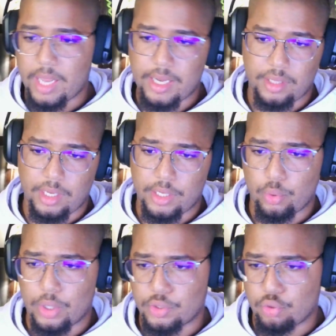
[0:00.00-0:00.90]
and at the end
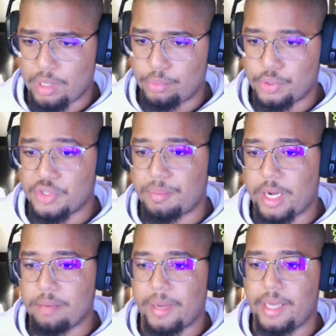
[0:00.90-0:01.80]
you'll also be able to
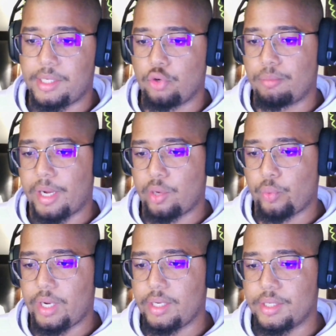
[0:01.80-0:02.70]
spot my ideal body weight